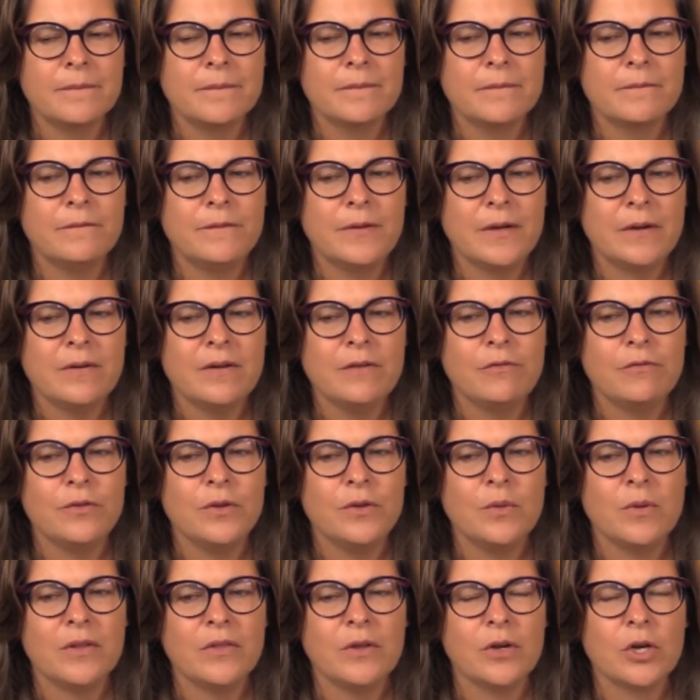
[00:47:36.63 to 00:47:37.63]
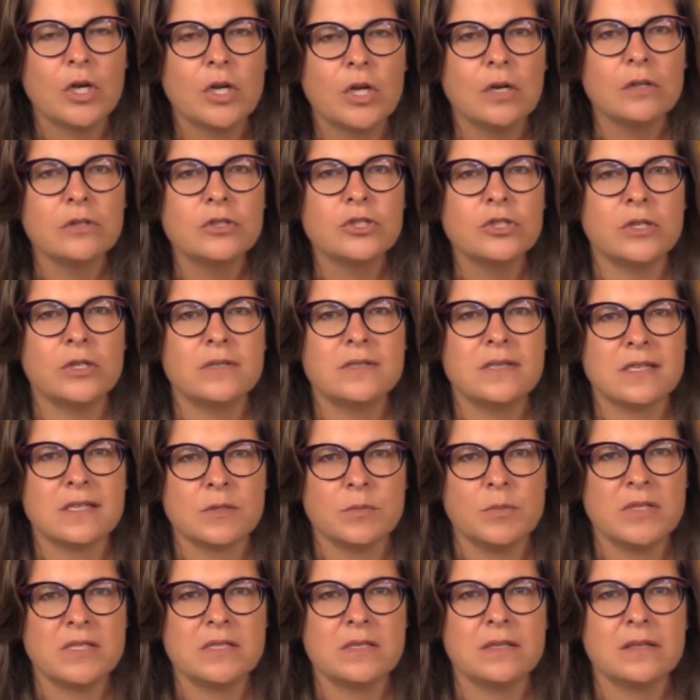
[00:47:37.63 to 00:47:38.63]
very few other cultures
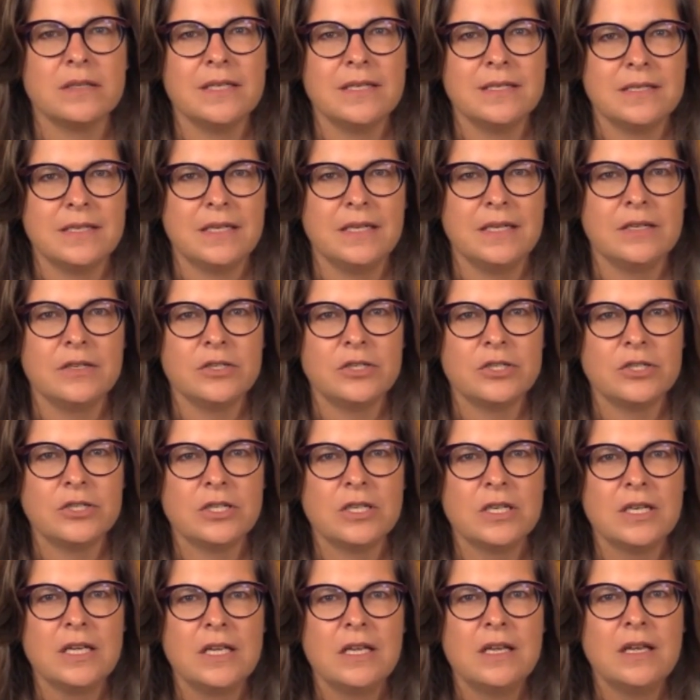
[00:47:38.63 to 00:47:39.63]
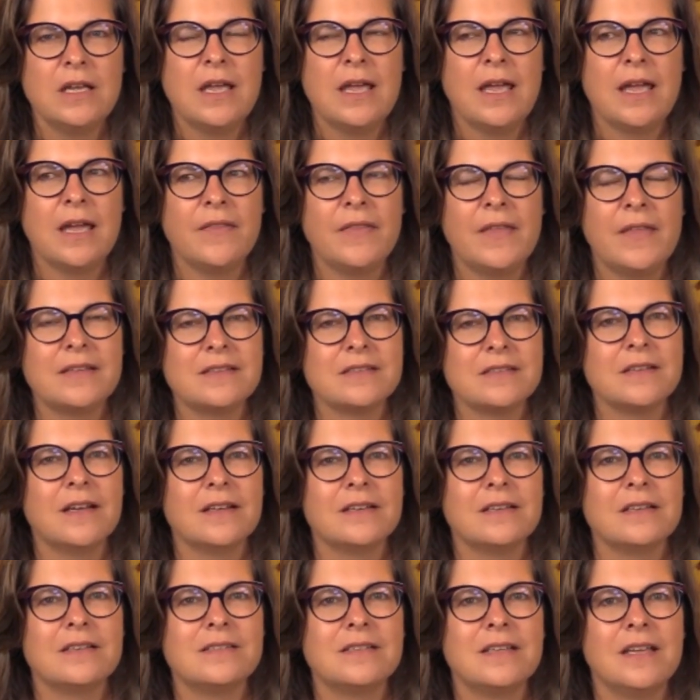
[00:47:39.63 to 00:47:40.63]
explicitly teach. And that's
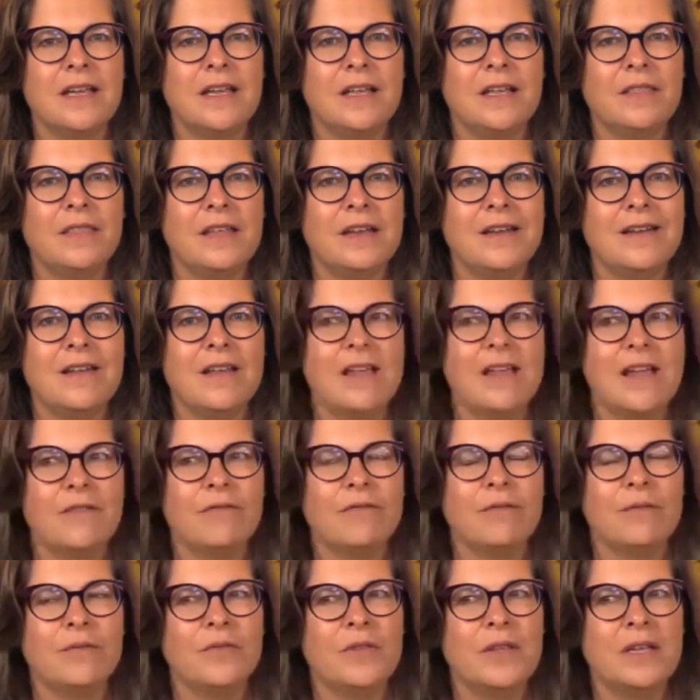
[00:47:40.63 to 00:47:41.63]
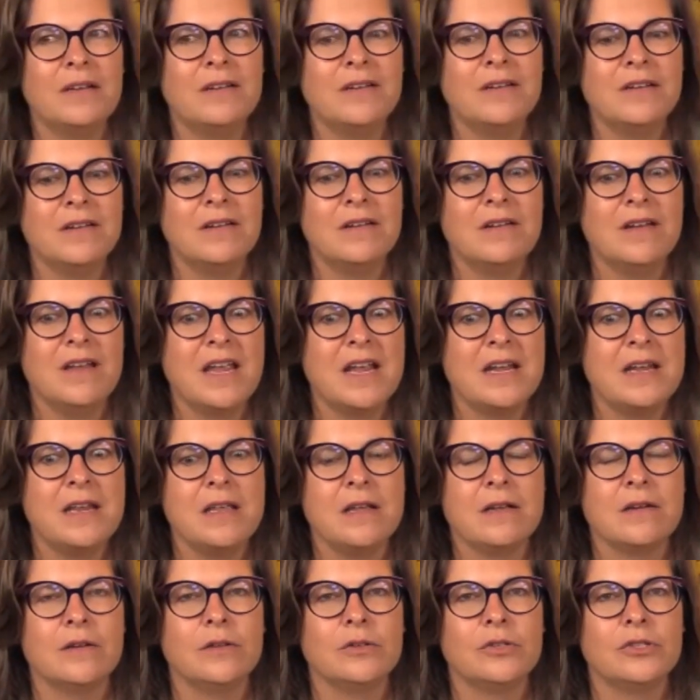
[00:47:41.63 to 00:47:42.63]
not to say that
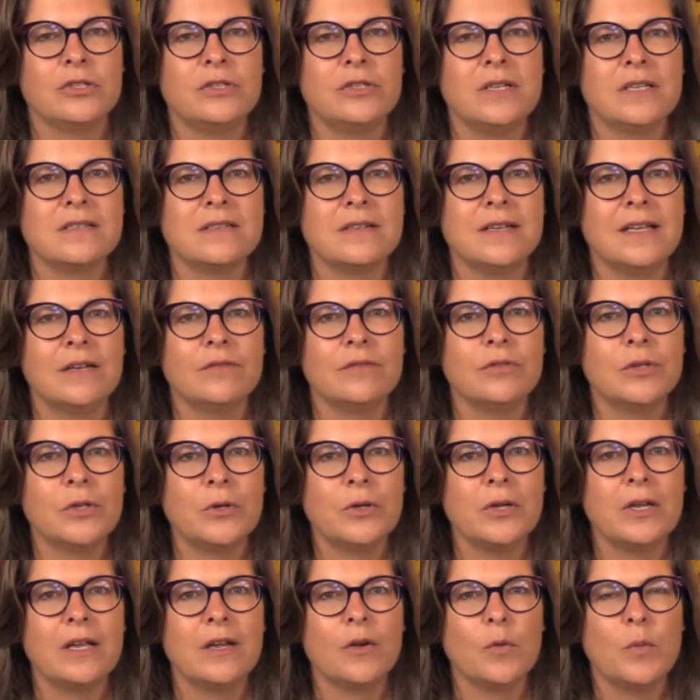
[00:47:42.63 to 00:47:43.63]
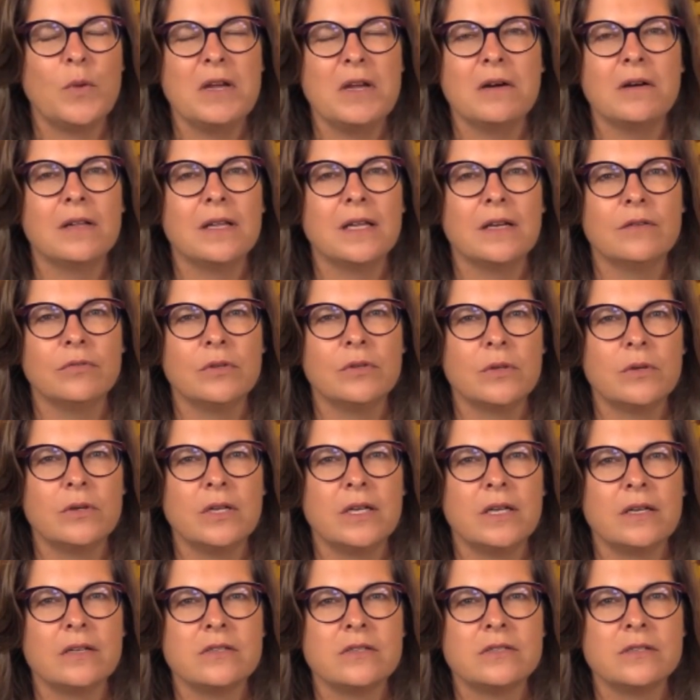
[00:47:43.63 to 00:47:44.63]
any culture doesn't have learning. We all have
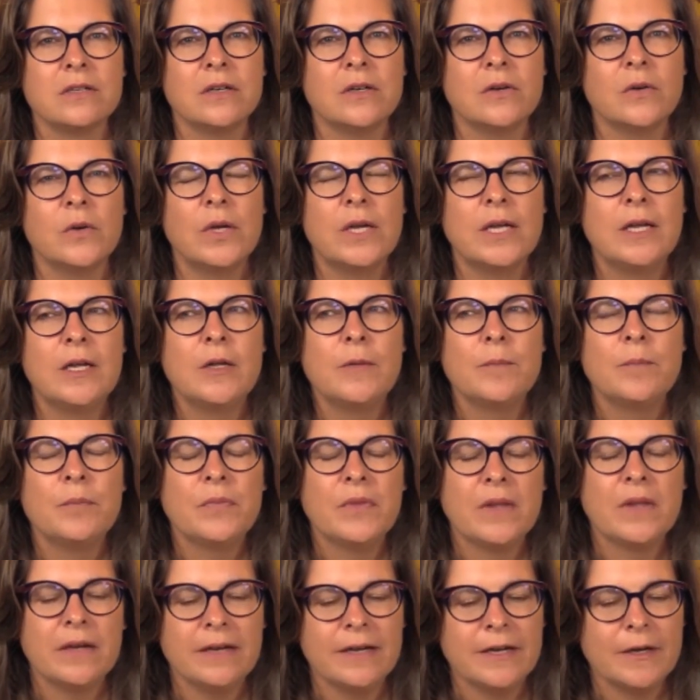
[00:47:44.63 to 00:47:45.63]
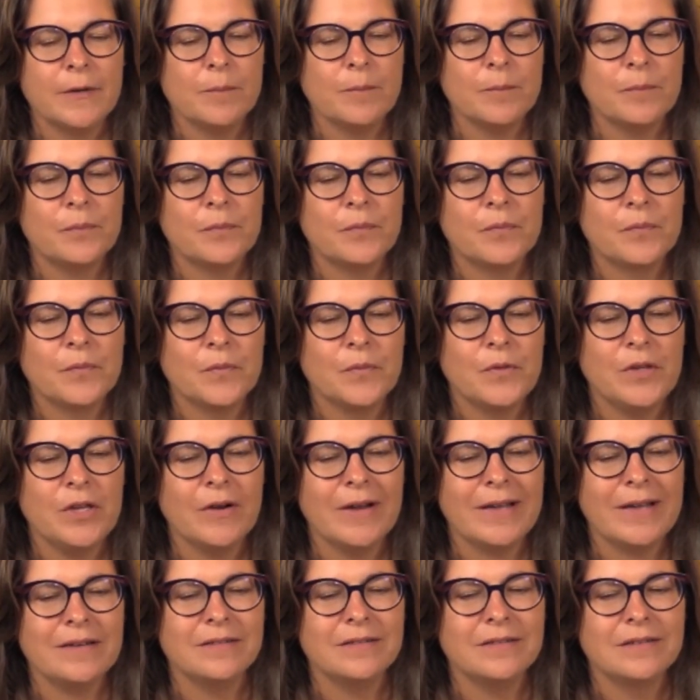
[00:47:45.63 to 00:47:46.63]
learning. So, you
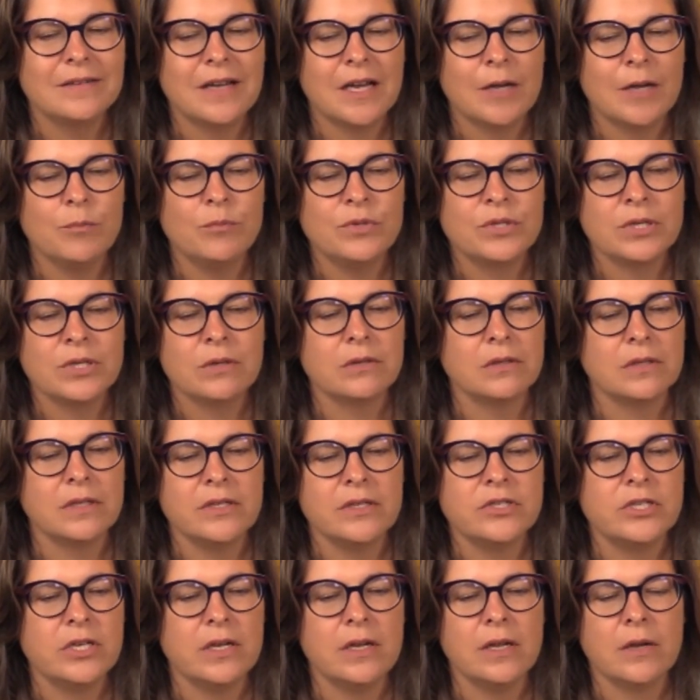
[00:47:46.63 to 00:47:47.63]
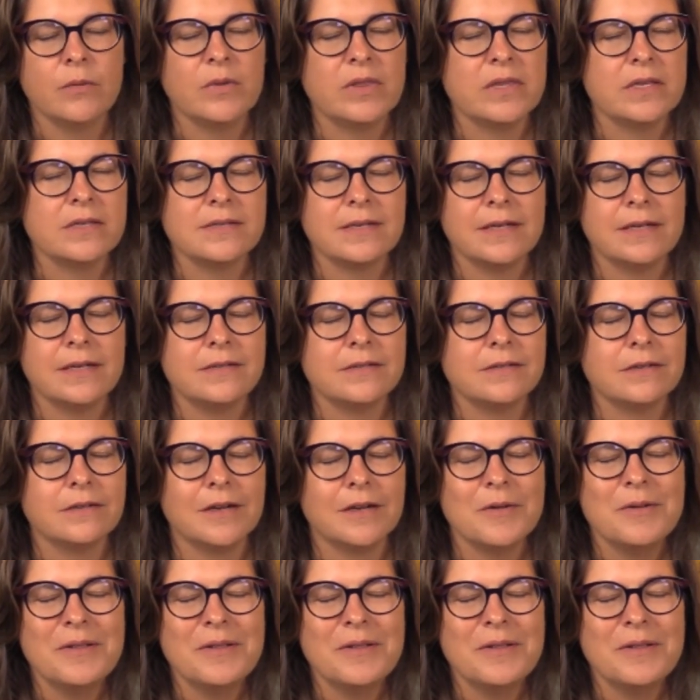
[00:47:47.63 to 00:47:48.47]
know, I'm totally cheating with this answer,